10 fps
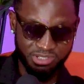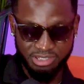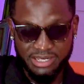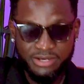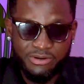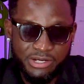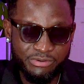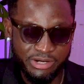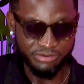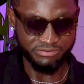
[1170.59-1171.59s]
I know a
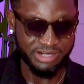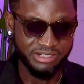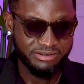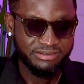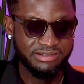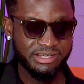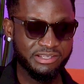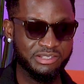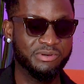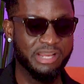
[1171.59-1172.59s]
lot of actors say
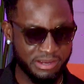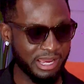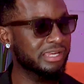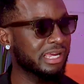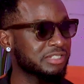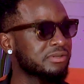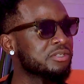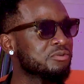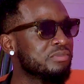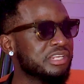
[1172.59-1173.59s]
this, but I actually
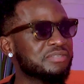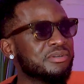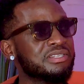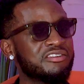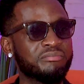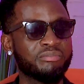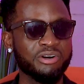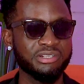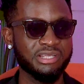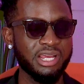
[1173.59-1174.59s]
do mean this because
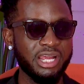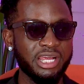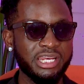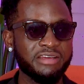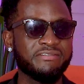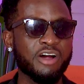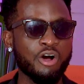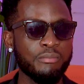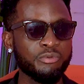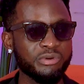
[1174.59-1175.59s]
they've
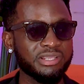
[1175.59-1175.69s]
come with